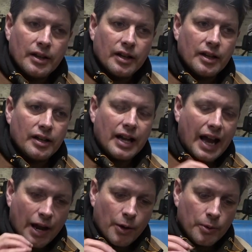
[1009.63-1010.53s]
at
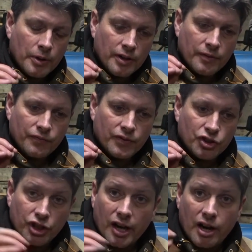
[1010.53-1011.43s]
how
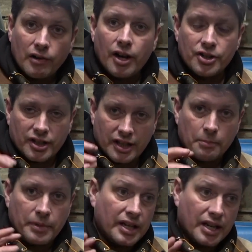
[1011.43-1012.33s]
GRI is a
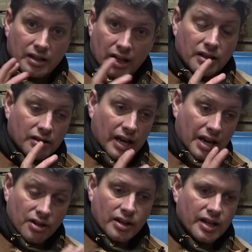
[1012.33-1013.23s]
company in
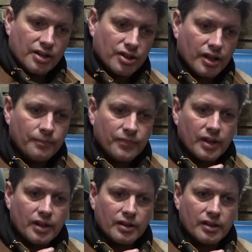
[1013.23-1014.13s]
Indonesia.
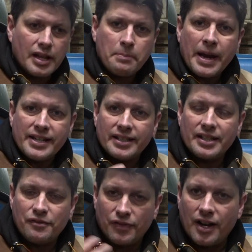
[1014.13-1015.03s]
They're
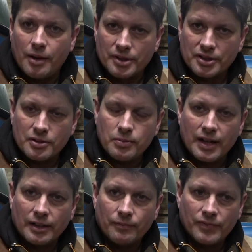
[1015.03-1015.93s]
basically farmers as
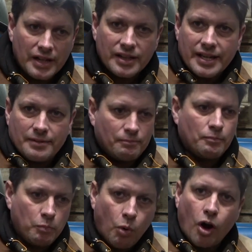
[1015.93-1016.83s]
well. They
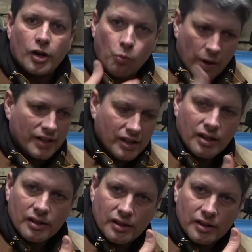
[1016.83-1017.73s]
work
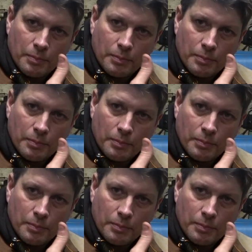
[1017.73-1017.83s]
with the